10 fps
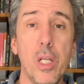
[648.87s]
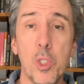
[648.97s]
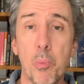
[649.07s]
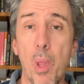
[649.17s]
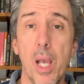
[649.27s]

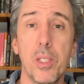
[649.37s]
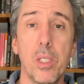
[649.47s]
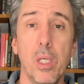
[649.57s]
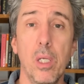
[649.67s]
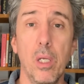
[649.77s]

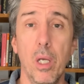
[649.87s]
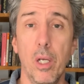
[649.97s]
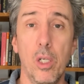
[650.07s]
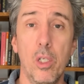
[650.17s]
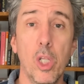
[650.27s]
splicing,
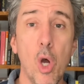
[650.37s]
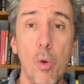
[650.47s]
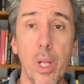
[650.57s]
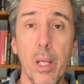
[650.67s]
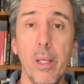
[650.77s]

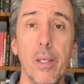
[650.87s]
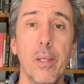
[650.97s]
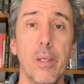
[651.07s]
cloning,